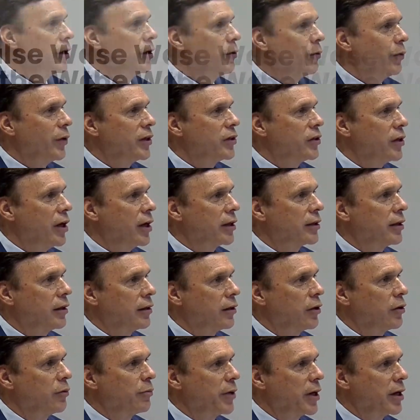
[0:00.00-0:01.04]
we talked a
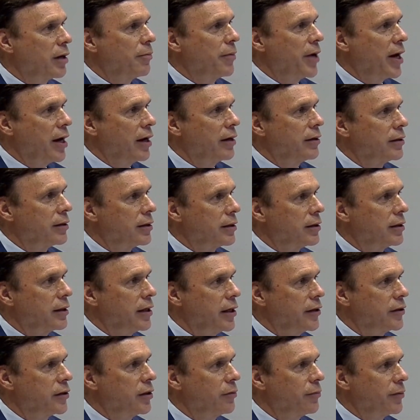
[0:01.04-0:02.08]
little bit about
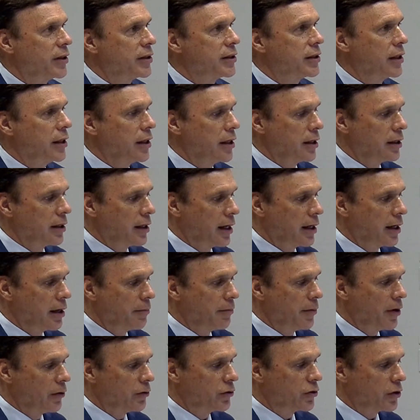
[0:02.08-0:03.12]
intimacy and
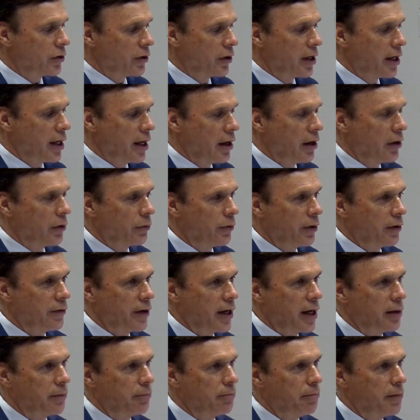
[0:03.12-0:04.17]
emotional health. We've
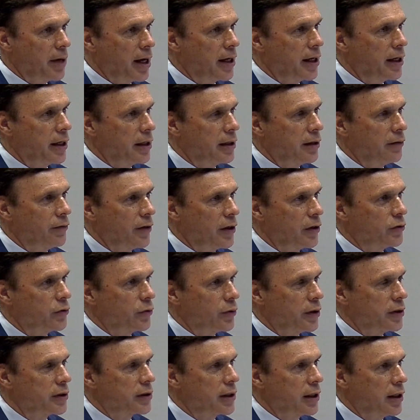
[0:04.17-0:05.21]
had many
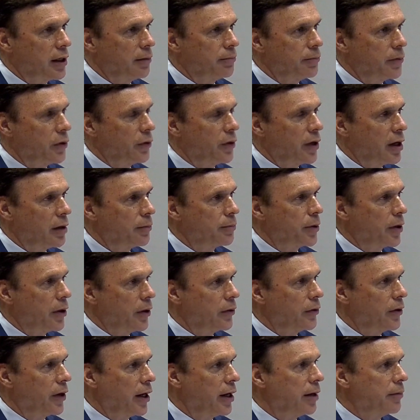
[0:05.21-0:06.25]
individuals come to our
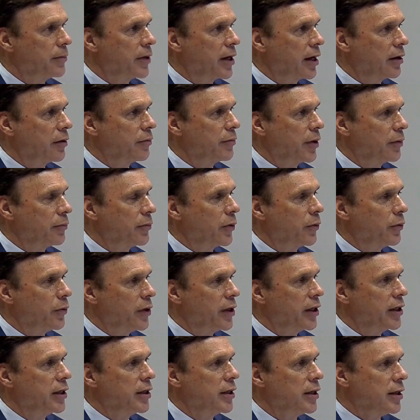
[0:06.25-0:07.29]
program. I remember
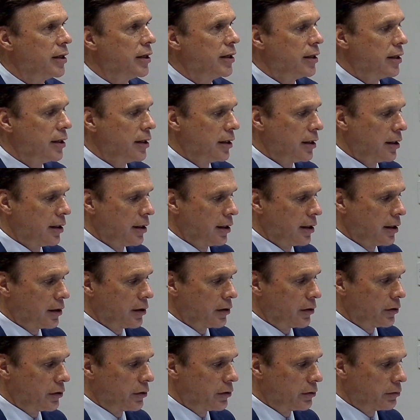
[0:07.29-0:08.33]
one
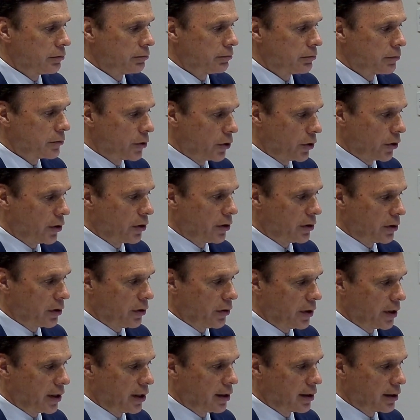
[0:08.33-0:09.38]
girl who
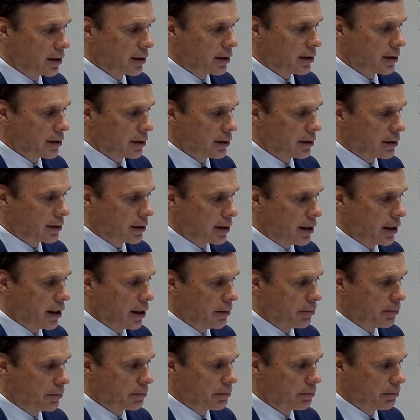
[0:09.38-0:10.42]
had
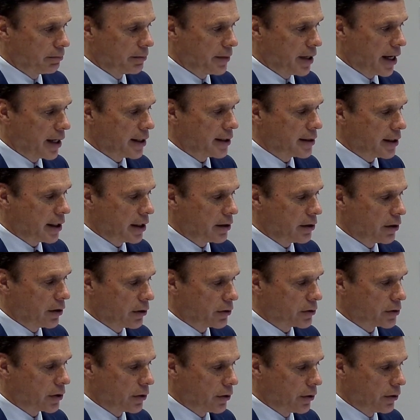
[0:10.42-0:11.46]
come 19
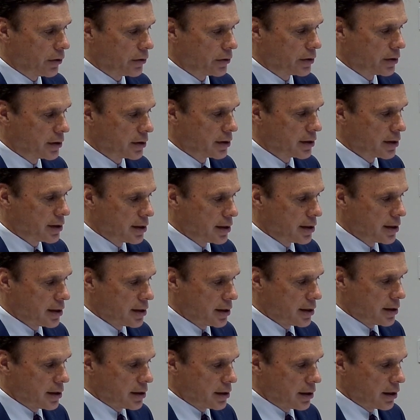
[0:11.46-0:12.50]
years old,
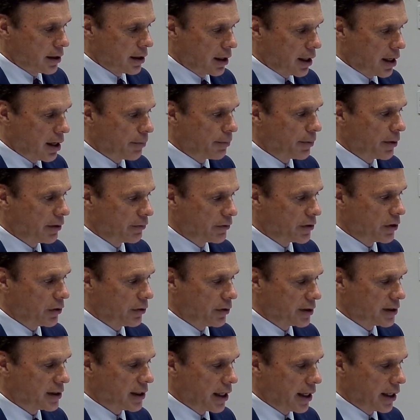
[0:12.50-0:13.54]
couple of
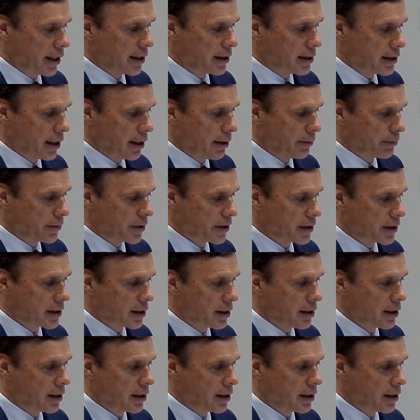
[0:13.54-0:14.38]
suicide attempts,